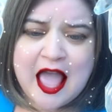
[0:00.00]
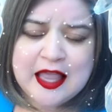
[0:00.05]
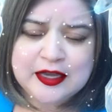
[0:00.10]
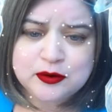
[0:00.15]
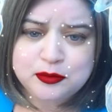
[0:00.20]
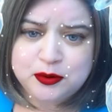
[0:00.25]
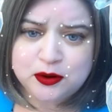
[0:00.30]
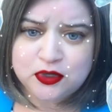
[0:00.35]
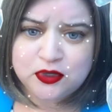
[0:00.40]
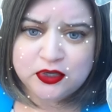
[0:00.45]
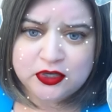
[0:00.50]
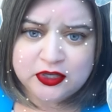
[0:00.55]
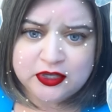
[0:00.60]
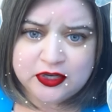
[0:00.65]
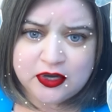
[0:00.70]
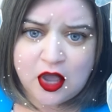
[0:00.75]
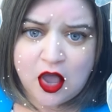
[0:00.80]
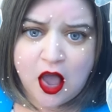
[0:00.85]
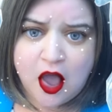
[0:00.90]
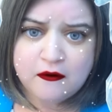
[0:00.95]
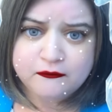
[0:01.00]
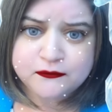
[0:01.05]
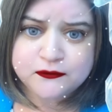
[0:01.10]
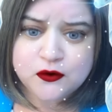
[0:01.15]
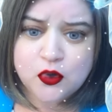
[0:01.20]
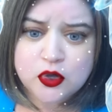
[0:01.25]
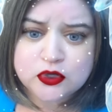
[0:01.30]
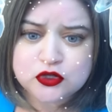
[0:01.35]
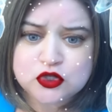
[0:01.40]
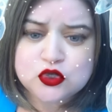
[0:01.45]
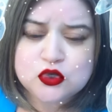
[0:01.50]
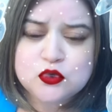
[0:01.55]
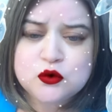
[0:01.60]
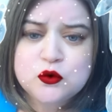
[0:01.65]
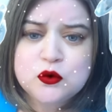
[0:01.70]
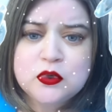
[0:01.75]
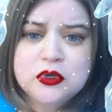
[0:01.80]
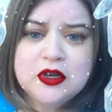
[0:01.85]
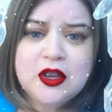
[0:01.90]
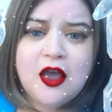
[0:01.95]
put it off for
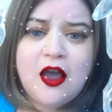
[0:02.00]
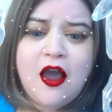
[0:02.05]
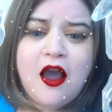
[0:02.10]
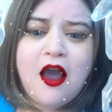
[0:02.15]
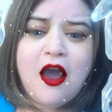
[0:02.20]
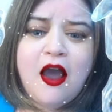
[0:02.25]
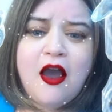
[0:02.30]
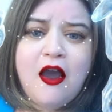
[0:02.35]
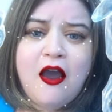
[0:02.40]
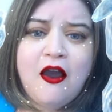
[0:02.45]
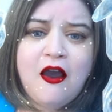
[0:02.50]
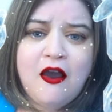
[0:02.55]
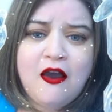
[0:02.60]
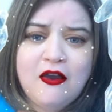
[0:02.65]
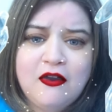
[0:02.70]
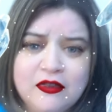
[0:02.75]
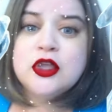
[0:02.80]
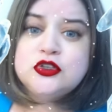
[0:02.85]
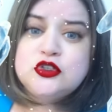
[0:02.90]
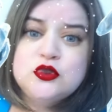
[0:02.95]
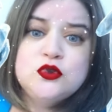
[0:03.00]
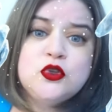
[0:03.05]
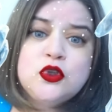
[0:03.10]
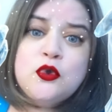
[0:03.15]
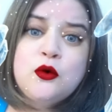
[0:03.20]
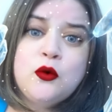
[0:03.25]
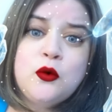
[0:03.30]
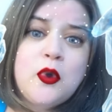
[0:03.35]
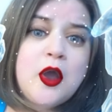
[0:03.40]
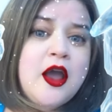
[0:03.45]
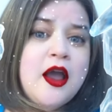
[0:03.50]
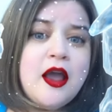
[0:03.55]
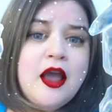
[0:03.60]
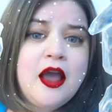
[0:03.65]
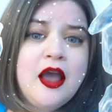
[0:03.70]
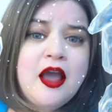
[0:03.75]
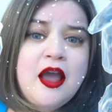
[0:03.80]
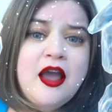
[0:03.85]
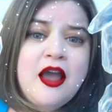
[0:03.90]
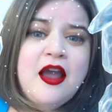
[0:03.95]
too long. Do your
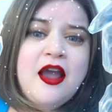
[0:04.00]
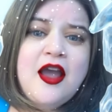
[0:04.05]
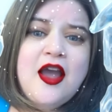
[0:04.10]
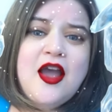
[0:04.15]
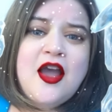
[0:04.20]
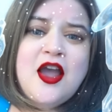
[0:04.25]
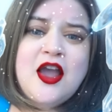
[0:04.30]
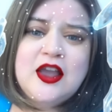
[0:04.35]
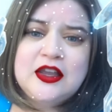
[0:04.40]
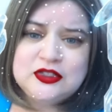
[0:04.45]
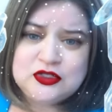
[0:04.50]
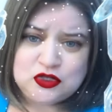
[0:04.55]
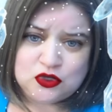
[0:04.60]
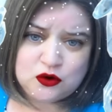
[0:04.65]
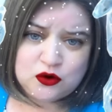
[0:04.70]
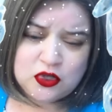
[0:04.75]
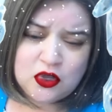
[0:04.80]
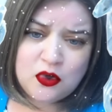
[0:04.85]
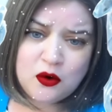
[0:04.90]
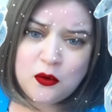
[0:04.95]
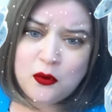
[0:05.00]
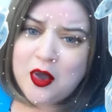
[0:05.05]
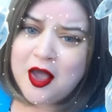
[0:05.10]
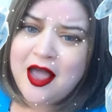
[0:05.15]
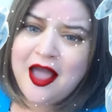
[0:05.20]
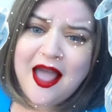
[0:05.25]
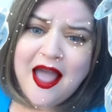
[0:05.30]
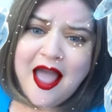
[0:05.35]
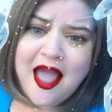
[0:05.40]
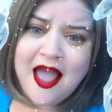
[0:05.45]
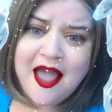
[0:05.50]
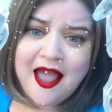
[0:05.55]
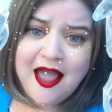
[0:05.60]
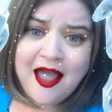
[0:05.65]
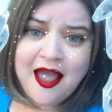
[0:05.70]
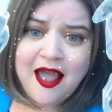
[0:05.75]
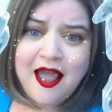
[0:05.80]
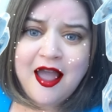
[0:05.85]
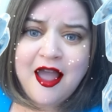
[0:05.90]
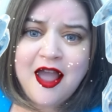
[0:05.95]
work, do your
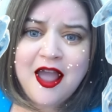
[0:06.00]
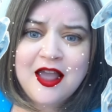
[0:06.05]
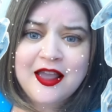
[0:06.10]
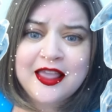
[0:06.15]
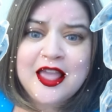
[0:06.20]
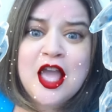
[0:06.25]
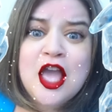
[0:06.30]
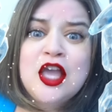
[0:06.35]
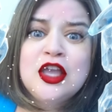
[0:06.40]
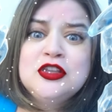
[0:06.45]
work.